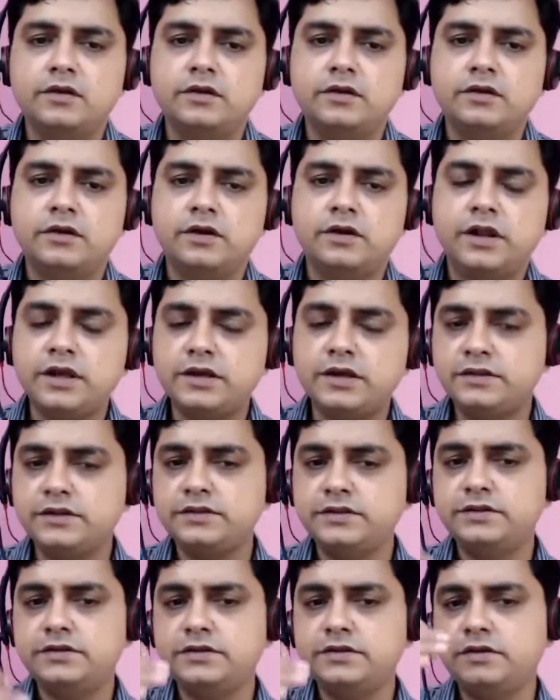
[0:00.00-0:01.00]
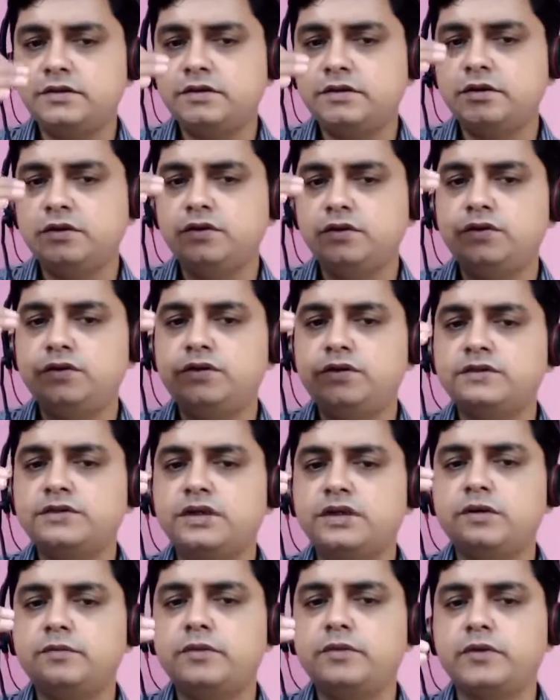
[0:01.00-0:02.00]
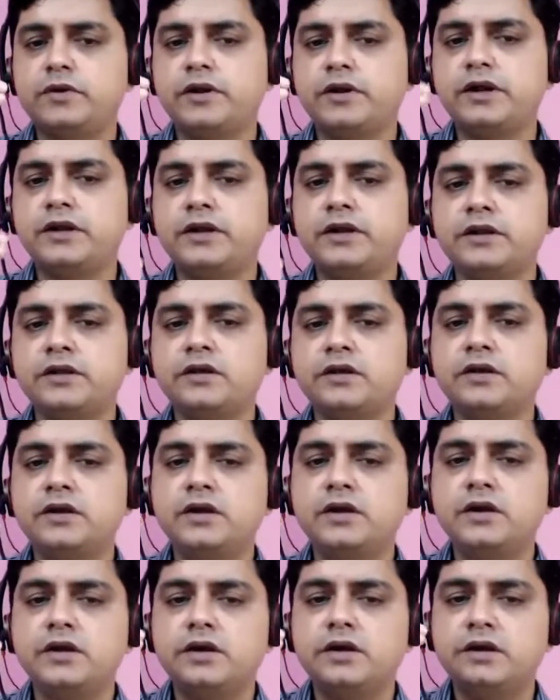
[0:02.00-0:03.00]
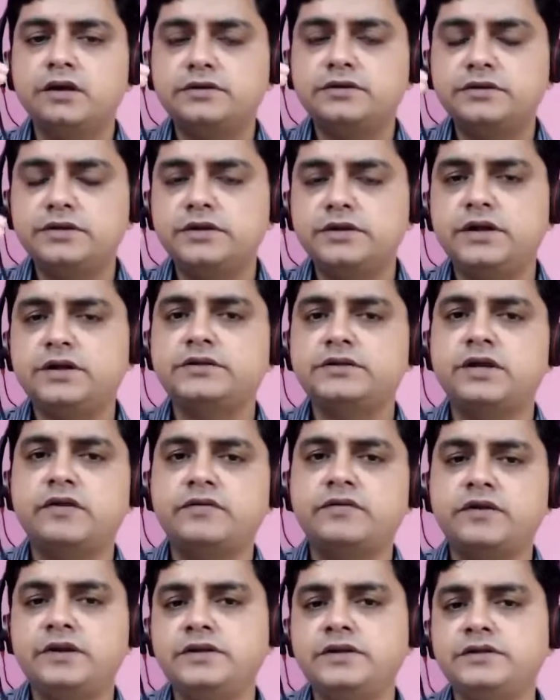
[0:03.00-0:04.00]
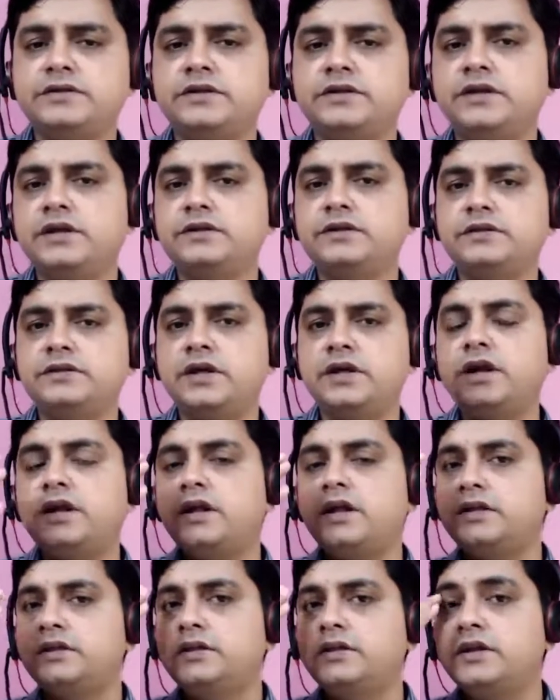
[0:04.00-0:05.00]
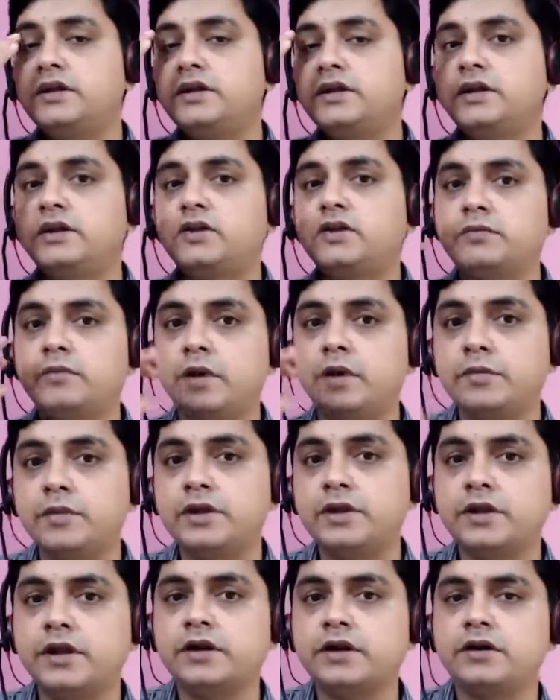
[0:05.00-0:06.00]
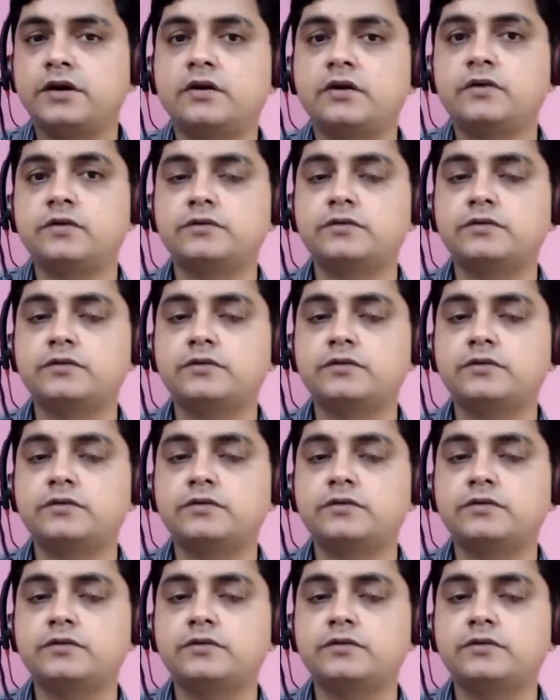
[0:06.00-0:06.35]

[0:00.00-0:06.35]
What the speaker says: Like this, you just keep on writing incidents after incidents that are there in your memory right now.